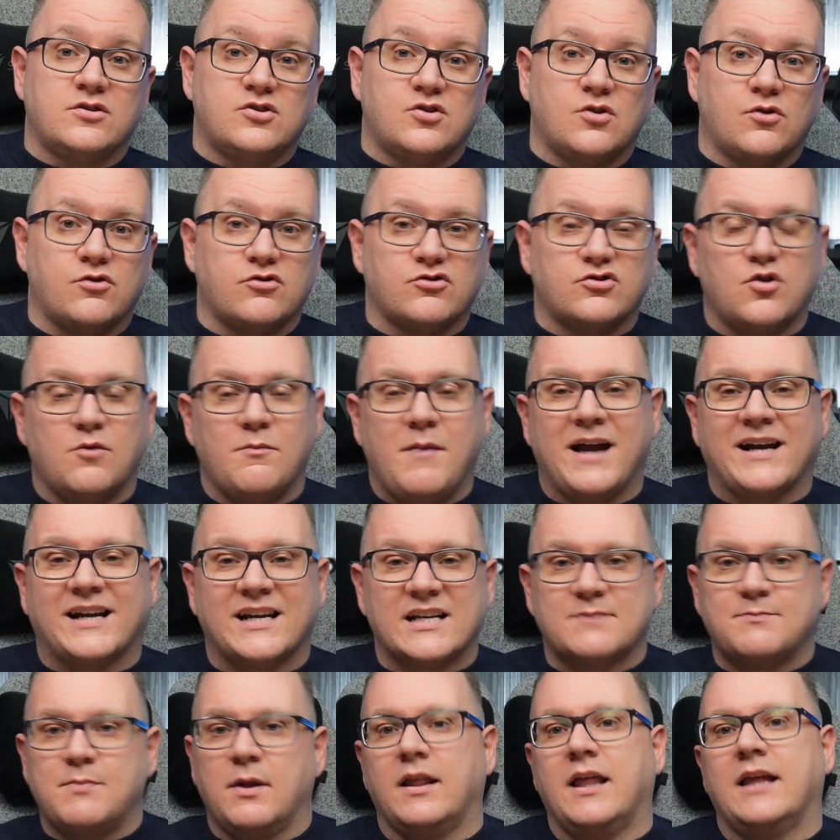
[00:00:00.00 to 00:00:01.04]
so there's no
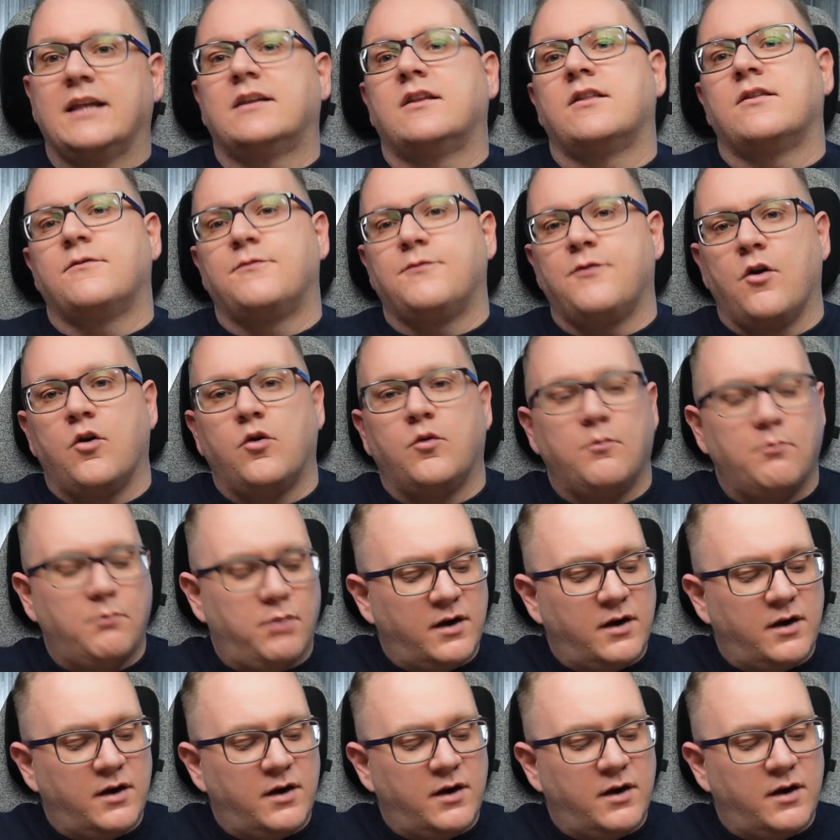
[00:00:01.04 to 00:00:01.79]
magnets built into the phone,